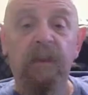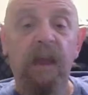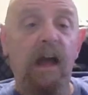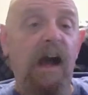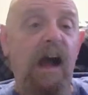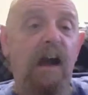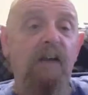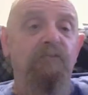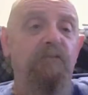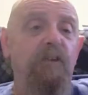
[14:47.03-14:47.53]

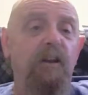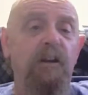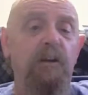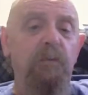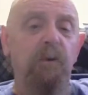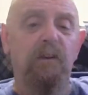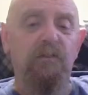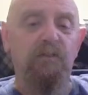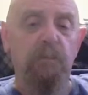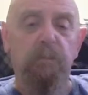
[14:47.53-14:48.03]
I really
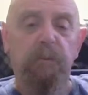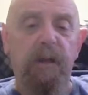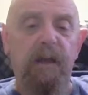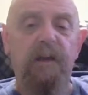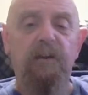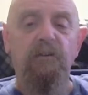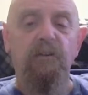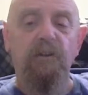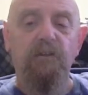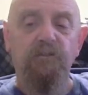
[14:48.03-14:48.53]
wasn't
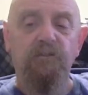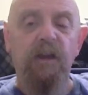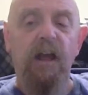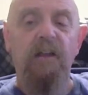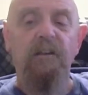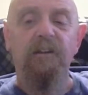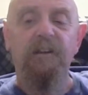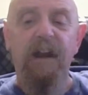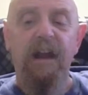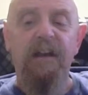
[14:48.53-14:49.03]
planning on
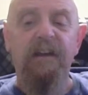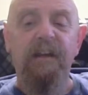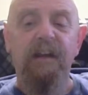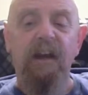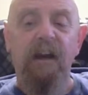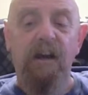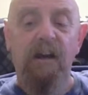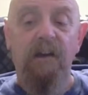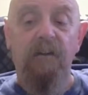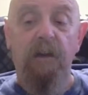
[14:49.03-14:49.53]
selling any.
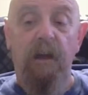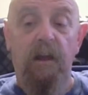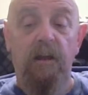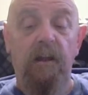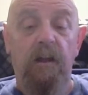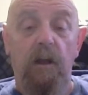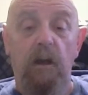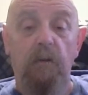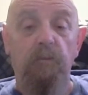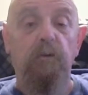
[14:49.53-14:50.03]

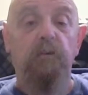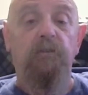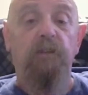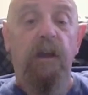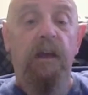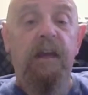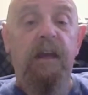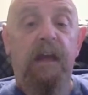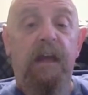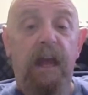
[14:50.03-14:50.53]
It was
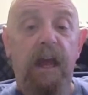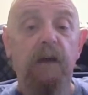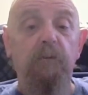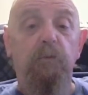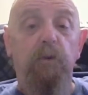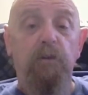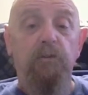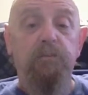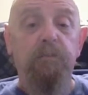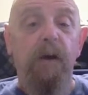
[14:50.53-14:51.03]

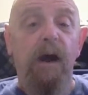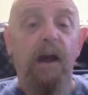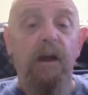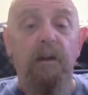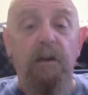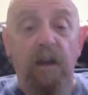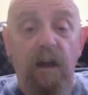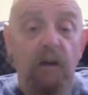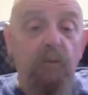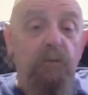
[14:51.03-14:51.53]

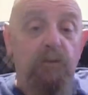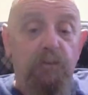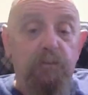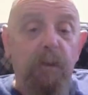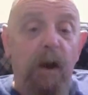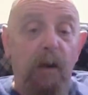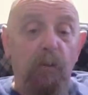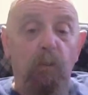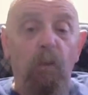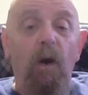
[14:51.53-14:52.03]

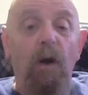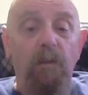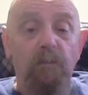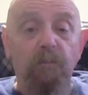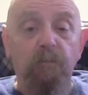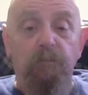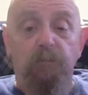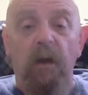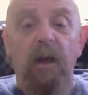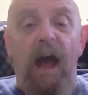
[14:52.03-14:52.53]
my
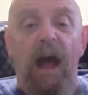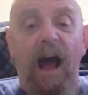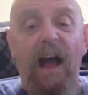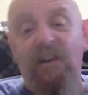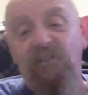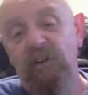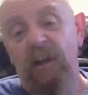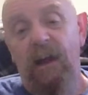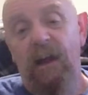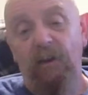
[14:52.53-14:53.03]
one.
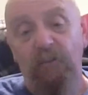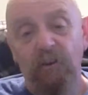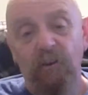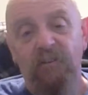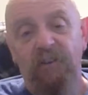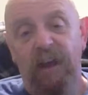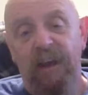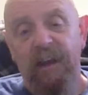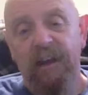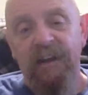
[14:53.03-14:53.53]
Actually, I was going
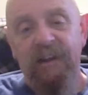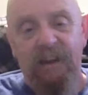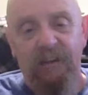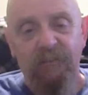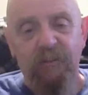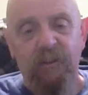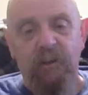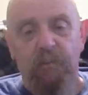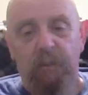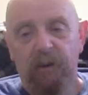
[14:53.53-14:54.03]
to take it and give
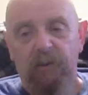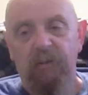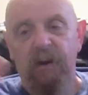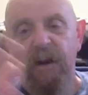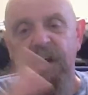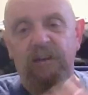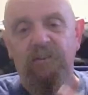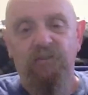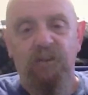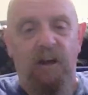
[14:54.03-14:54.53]
it to my
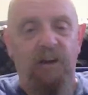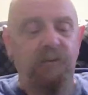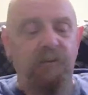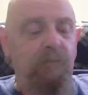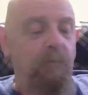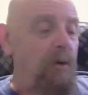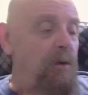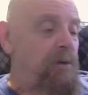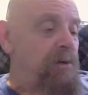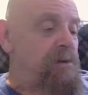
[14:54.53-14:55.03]
grandson.
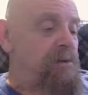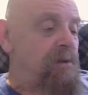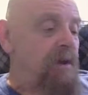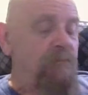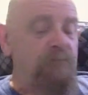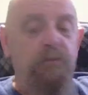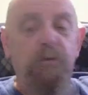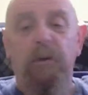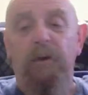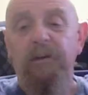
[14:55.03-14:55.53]

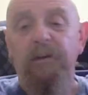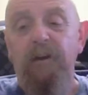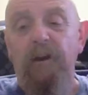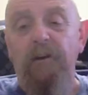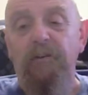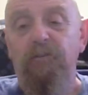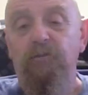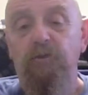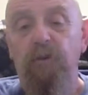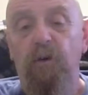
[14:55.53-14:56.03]
If you want to know
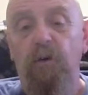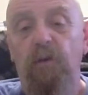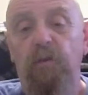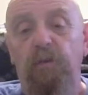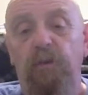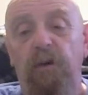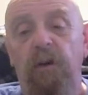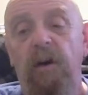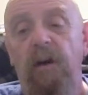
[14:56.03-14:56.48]
the truth,